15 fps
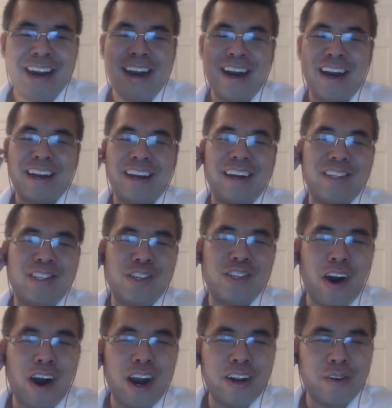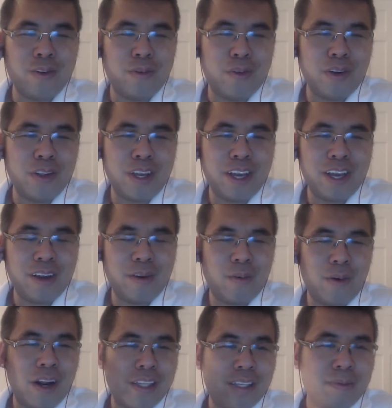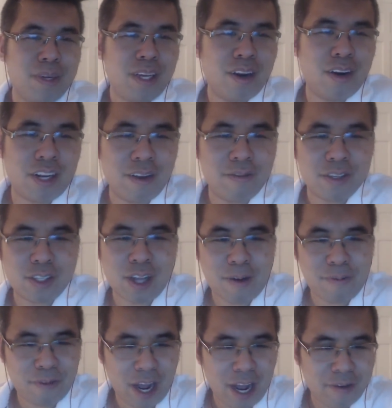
I got John, who really wanted to be here to give his top 5.